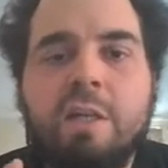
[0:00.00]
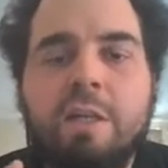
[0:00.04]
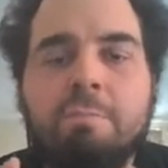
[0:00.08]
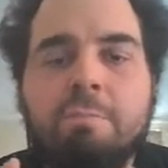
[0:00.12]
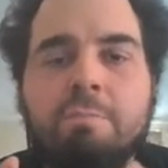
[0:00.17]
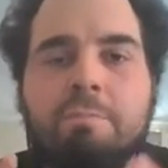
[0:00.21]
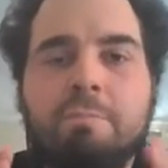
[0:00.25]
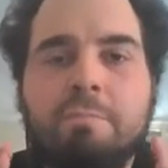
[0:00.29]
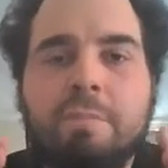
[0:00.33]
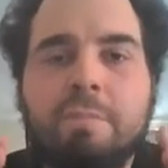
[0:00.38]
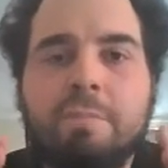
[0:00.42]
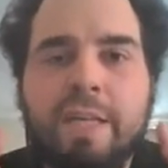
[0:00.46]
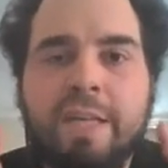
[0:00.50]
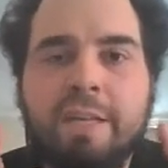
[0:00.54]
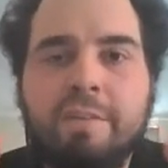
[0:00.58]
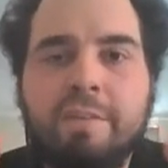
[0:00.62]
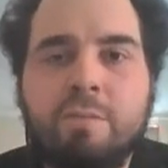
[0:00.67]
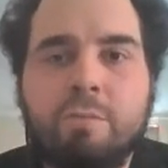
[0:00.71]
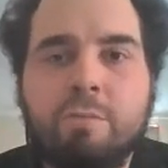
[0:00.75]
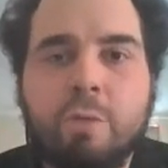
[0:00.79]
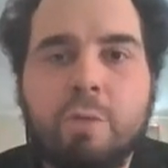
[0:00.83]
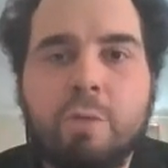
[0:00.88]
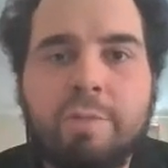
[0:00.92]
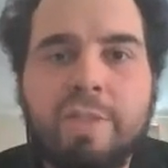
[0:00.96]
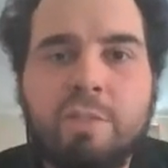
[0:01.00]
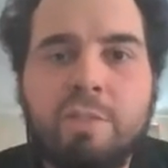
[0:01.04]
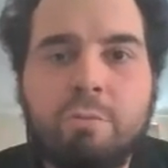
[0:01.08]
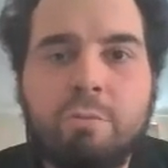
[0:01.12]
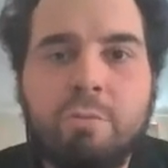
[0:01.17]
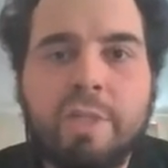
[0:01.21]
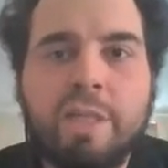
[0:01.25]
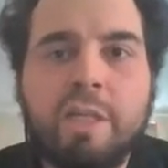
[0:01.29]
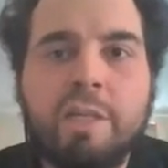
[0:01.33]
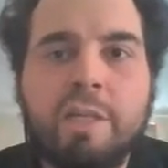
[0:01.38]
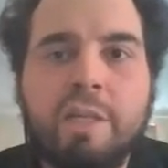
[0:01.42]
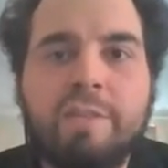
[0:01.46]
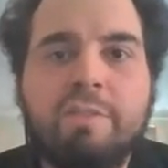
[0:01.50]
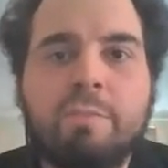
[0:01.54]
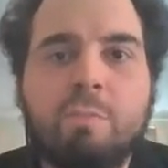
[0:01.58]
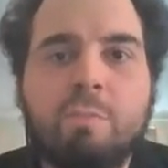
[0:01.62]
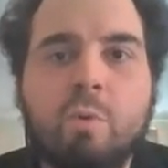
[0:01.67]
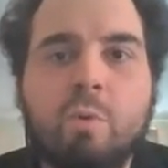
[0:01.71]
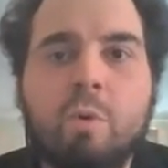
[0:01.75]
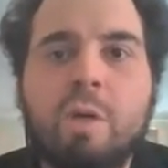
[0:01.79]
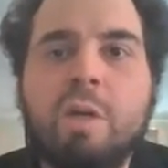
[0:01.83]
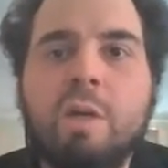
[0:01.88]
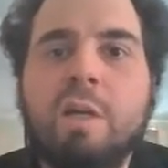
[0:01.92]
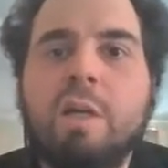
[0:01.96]
And what we do here is
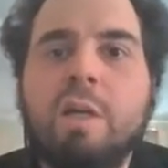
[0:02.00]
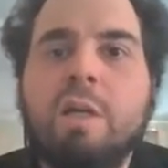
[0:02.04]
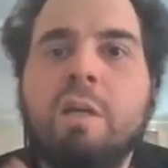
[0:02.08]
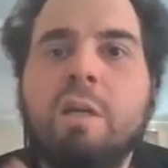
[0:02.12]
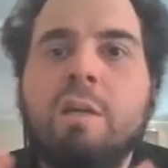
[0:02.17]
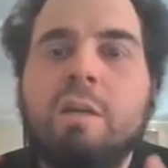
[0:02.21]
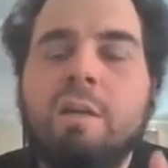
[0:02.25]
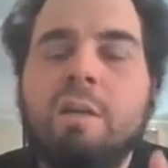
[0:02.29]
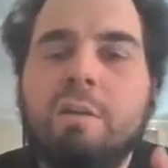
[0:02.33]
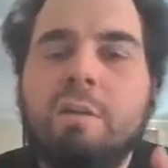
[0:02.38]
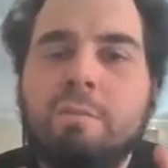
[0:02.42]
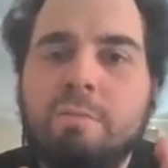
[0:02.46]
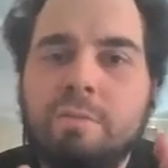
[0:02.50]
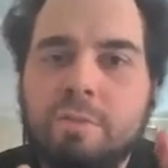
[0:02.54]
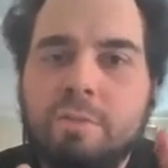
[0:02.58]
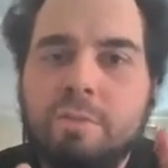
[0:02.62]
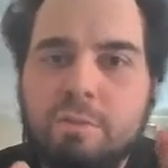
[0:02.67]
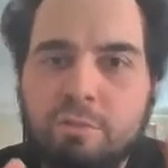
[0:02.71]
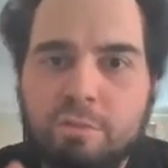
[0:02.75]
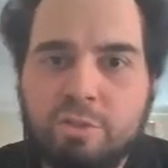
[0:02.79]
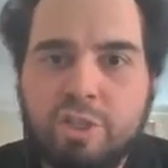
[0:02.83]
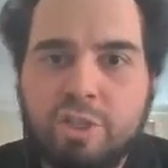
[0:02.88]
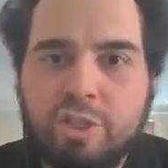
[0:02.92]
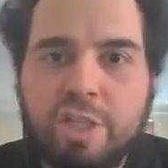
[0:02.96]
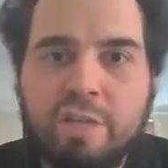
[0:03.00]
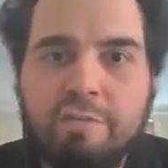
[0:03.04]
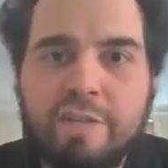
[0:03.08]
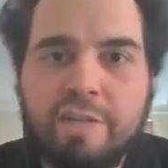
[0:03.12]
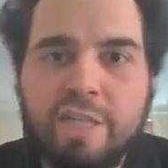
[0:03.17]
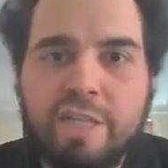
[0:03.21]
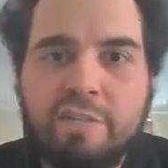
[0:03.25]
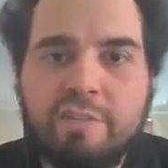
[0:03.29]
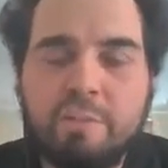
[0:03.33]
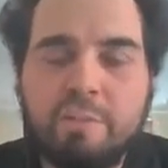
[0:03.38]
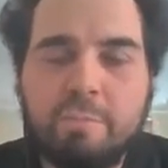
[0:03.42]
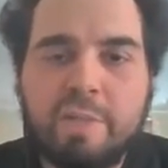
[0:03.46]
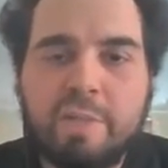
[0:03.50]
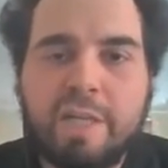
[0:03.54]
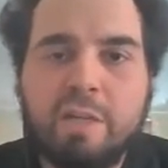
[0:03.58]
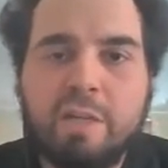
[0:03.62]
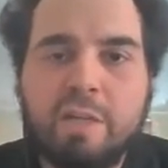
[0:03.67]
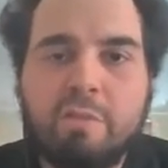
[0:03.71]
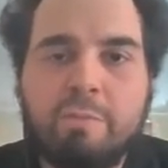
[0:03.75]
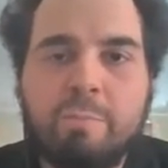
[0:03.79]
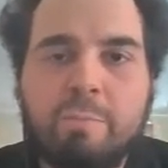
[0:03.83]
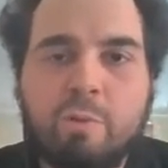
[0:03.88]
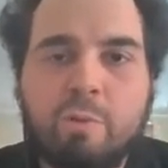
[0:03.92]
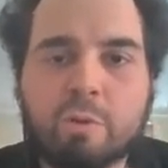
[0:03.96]
more to generate some
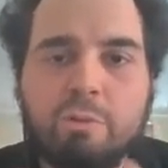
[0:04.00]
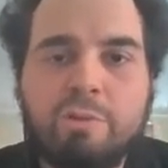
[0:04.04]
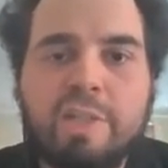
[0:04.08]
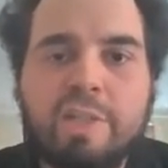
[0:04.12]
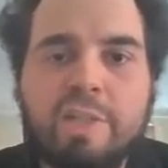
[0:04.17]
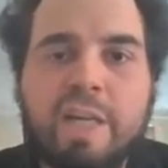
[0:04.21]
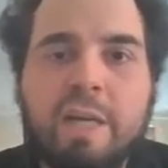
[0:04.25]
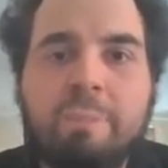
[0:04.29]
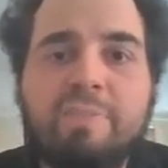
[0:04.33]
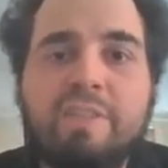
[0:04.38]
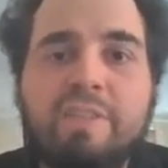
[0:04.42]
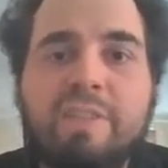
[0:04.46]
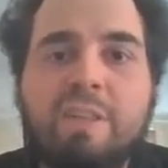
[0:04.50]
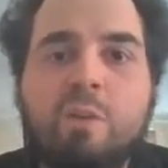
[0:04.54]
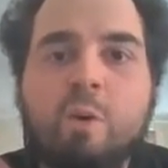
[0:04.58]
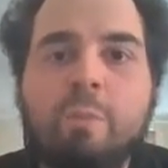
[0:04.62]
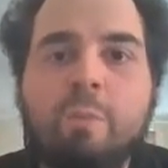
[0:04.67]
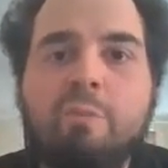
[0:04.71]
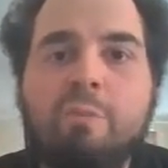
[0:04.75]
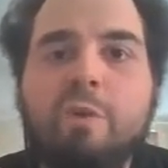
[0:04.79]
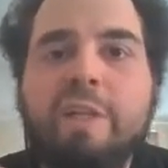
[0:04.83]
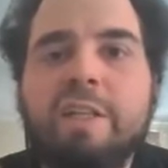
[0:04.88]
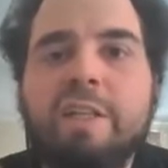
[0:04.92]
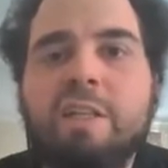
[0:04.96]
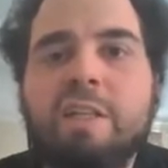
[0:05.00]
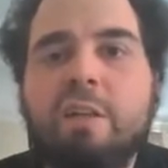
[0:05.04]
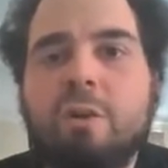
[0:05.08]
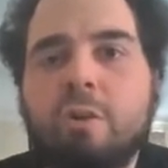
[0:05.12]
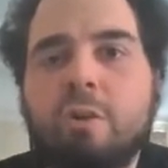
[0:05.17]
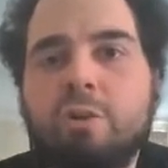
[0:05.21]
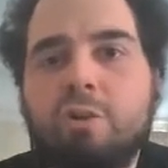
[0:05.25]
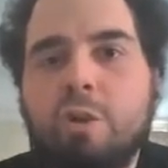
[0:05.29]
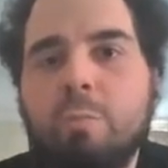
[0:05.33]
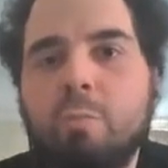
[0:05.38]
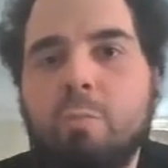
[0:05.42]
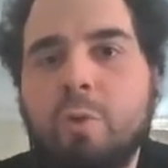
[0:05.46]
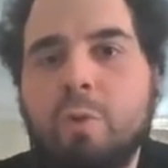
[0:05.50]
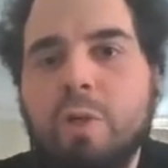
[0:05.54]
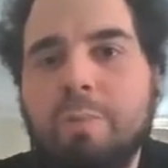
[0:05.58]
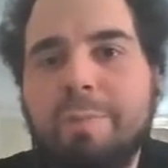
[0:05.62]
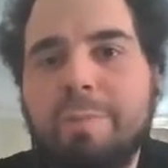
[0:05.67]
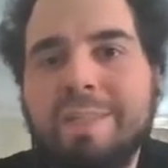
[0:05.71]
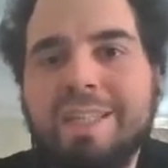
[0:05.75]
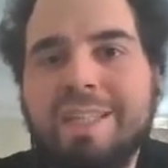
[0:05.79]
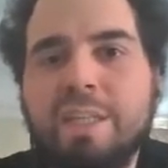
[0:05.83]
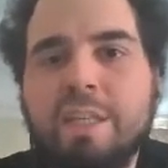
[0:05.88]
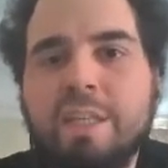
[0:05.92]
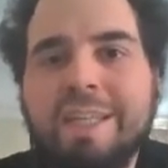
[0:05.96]
kind of prototypes that hopefully in the long term will
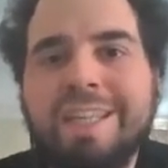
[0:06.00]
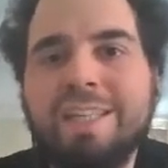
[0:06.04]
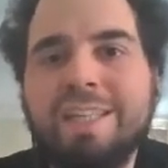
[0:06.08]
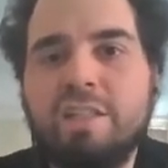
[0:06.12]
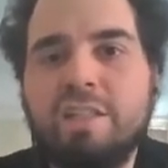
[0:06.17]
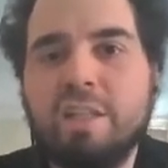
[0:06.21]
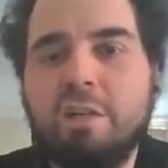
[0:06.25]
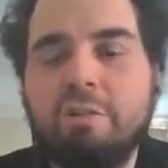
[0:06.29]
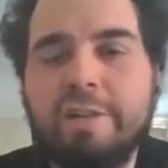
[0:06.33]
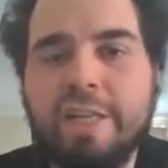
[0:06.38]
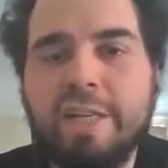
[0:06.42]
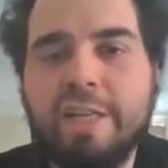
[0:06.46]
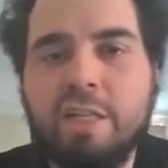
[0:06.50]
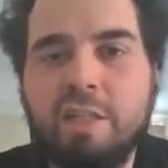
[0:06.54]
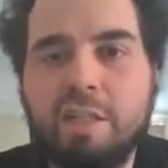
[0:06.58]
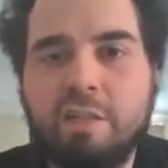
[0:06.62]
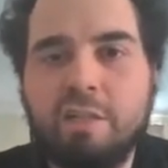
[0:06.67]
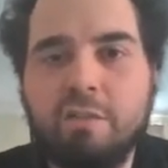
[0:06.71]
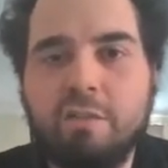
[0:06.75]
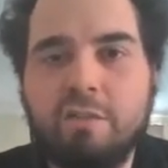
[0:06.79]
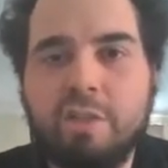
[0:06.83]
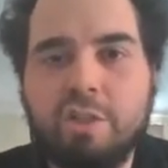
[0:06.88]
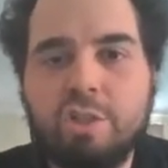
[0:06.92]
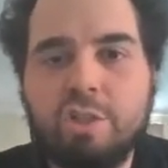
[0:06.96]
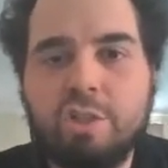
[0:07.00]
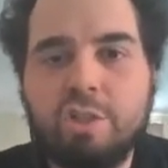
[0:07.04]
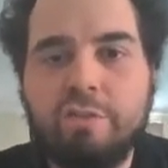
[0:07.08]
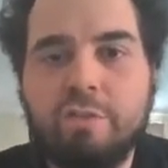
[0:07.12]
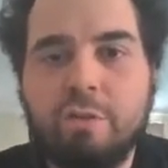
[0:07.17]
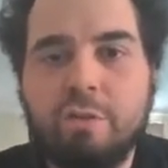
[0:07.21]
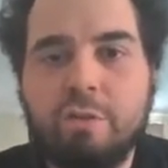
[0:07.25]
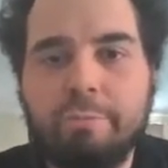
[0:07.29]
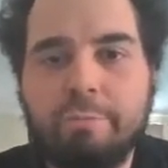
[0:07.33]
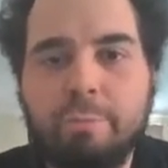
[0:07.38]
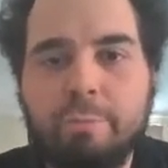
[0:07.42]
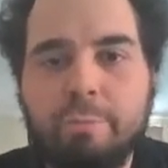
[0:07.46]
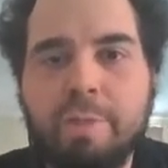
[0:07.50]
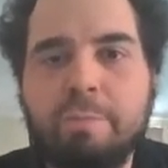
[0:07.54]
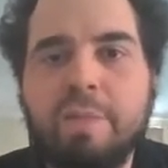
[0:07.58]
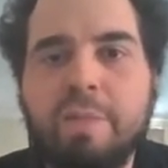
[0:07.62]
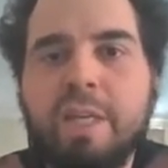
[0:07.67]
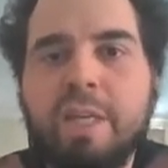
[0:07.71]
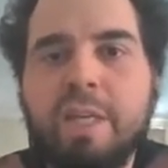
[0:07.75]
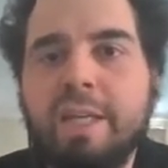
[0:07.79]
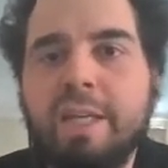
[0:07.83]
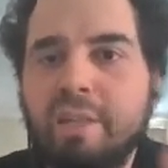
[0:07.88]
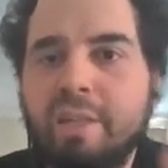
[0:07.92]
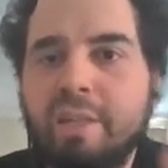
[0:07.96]
be integrated into such a software.
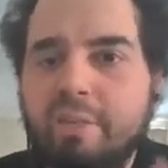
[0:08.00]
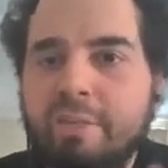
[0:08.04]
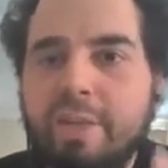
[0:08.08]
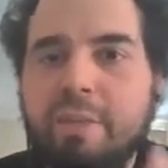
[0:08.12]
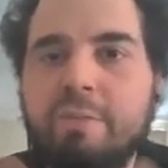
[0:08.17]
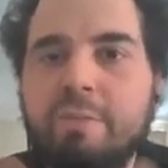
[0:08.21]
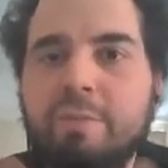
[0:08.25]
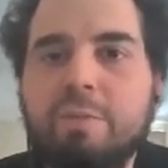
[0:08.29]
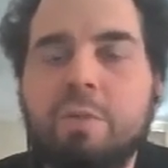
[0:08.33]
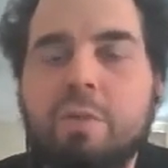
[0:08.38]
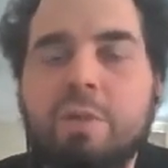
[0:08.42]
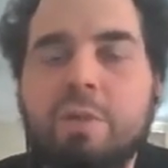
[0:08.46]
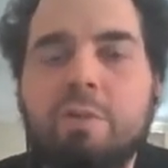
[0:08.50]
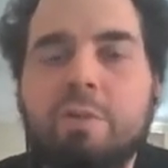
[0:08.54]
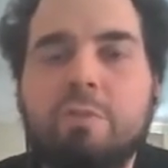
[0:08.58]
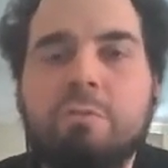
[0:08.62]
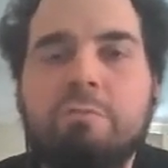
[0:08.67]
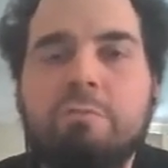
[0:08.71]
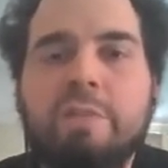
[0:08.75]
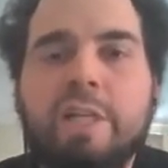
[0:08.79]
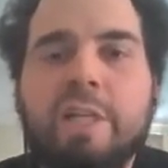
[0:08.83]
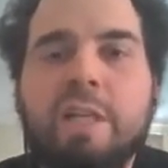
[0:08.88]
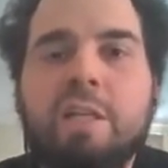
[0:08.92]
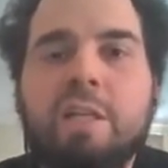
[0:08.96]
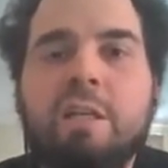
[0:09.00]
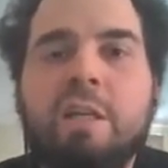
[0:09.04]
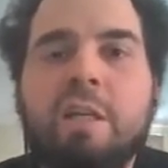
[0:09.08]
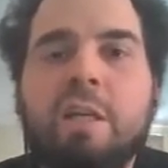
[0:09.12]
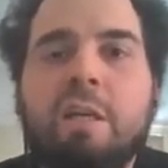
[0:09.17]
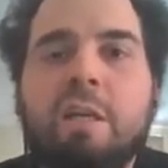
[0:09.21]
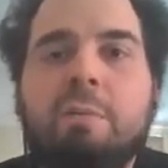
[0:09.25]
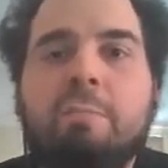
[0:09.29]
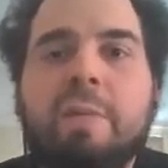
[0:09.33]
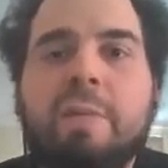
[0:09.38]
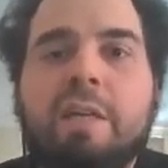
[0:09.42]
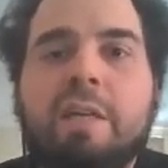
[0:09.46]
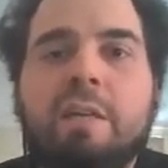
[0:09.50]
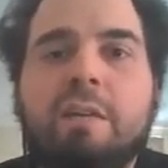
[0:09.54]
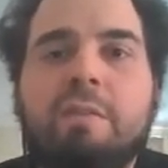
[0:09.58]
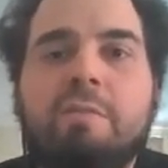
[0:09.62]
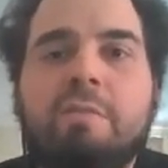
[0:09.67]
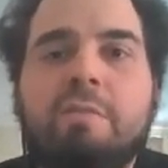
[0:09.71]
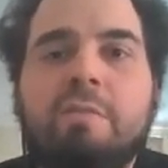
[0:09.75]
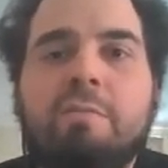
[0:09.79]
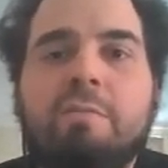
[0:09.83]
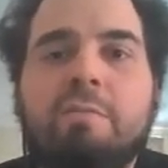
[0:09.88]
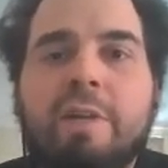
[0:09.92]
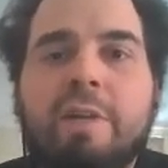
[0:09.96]
That's why we want to really make a
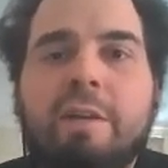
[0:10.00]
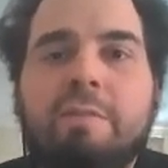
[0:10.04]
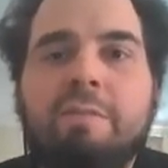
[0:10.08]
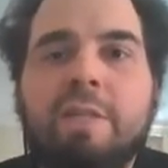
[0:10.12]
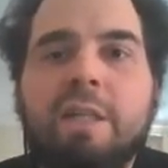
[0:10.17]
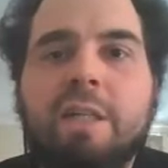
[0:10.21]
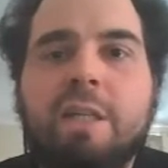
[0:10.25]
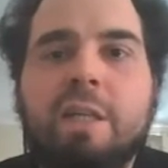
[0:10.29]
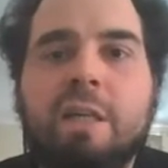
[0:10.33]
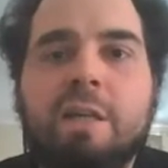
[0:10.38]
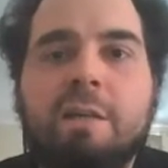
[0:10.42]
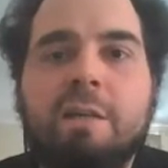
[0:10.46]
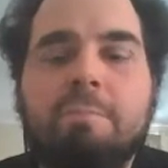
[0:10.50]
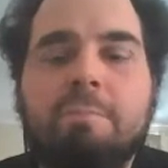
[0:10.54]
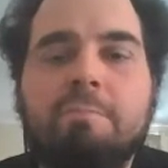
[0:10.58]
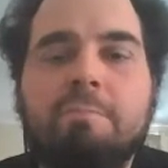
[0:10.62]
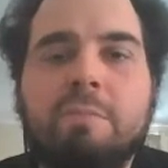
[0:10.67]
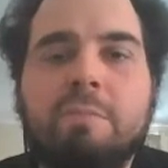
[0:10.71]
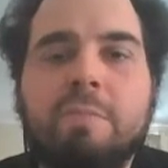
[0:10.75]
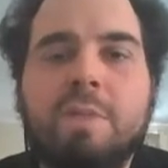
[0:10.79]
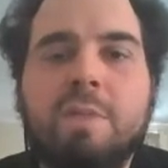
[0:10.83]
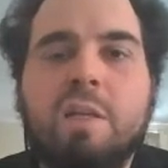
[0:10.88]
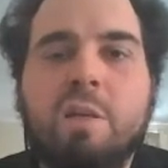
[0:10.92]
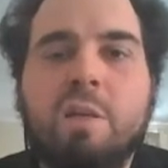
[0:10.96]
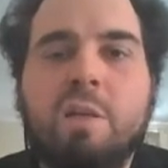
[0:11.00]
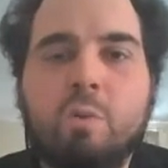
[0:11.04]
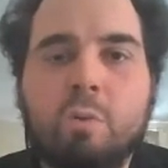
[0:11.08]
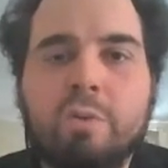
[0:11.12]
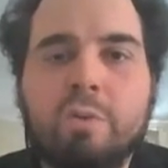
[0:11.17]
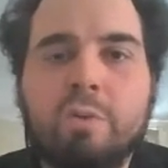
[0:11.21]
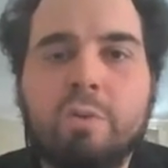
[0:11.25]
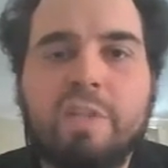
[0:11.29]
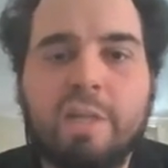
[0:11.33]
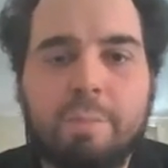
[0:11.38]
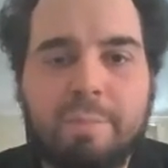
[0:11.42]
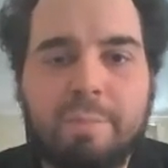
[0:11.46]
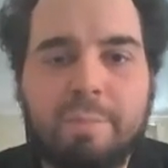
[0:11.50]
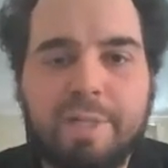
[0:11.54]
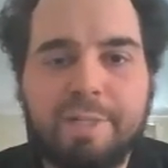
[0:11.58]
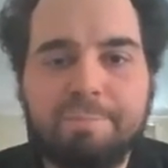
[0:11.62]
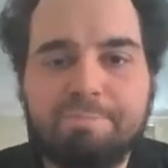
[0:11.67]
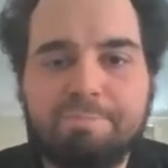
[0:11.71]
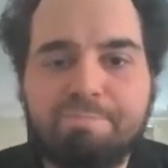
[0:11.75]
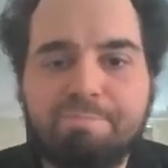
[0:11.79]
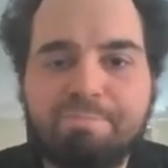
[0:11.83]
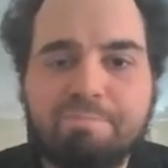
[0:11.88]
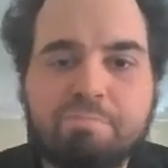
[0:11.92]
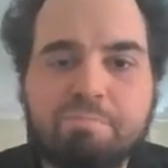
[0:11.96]
very loose
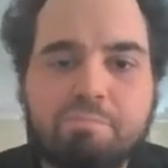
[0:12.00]
coupling.